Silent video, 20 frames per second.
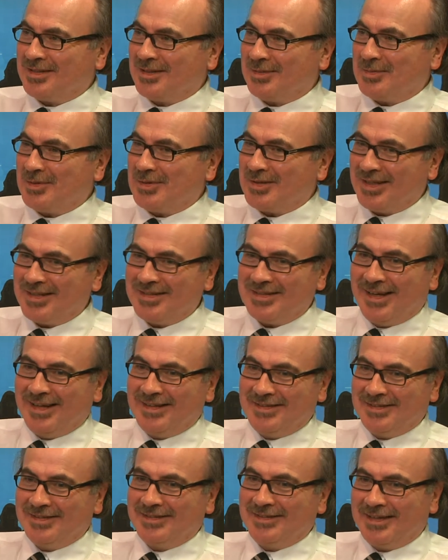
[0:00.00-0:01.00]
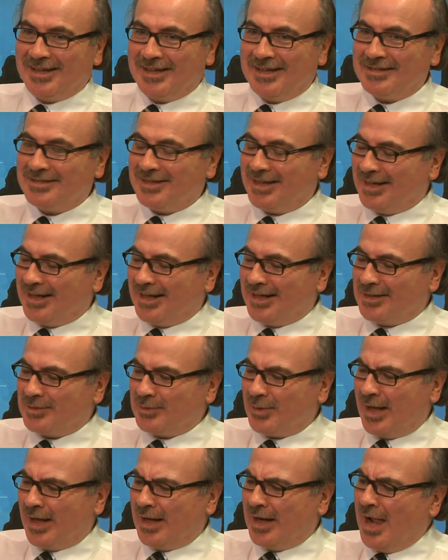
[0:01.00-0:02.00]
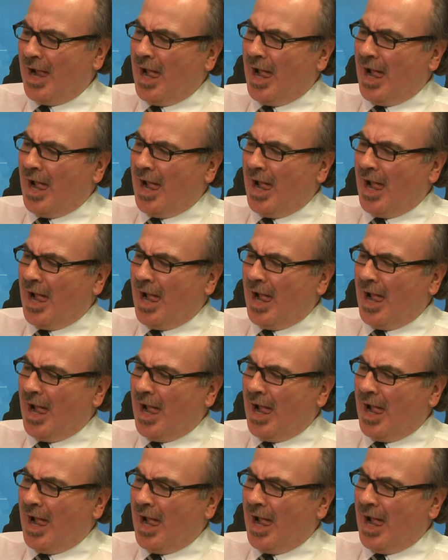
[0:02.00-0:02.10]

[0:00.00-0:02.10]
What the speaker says: I should kind of say that as well.